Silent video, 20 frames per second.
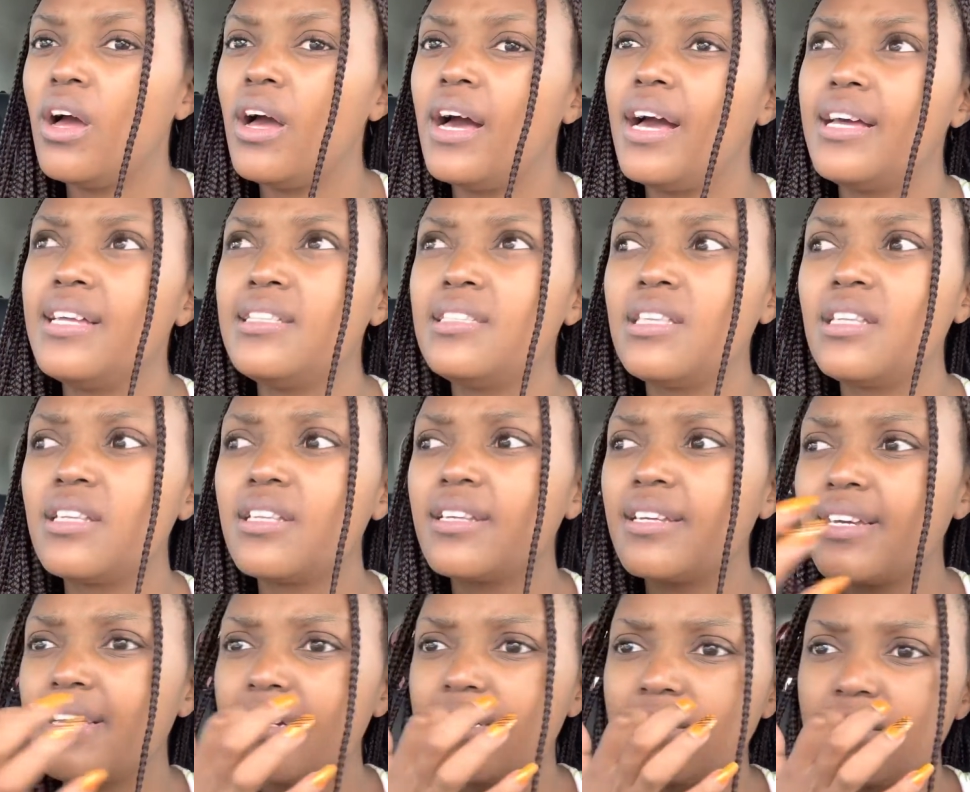i think the
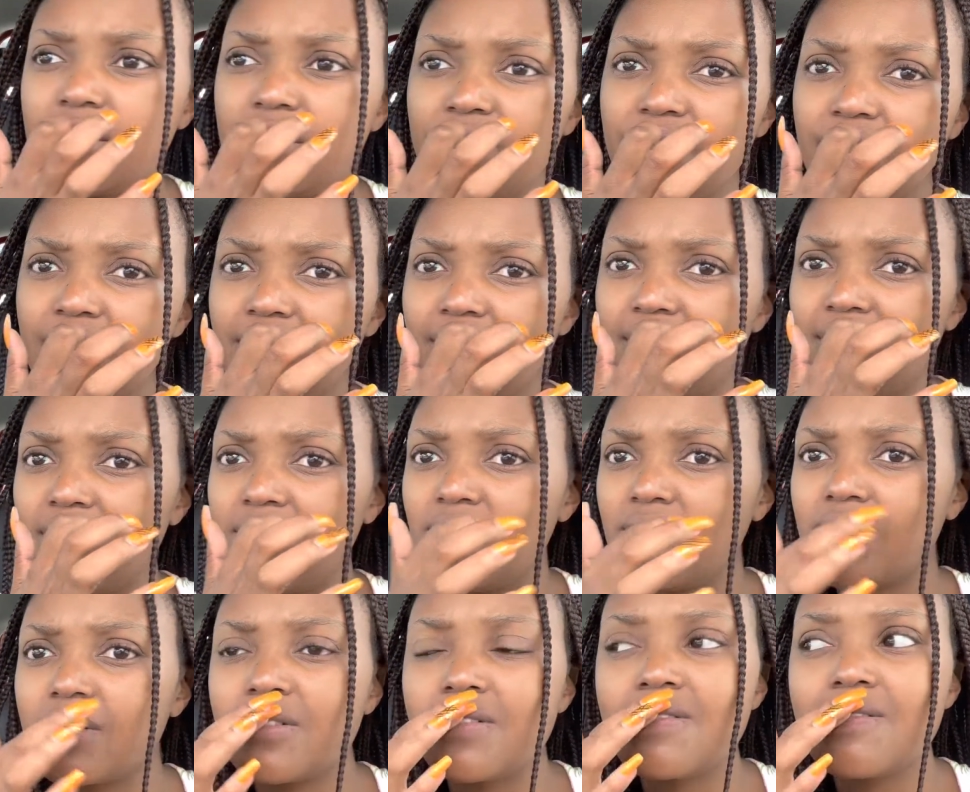achieved
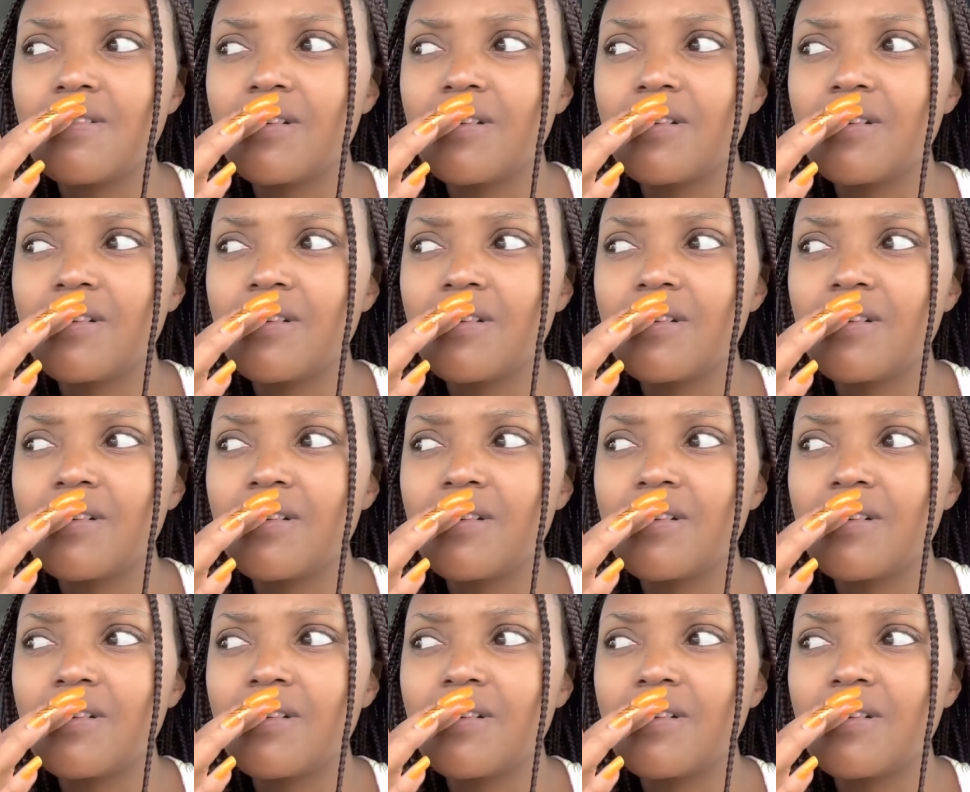look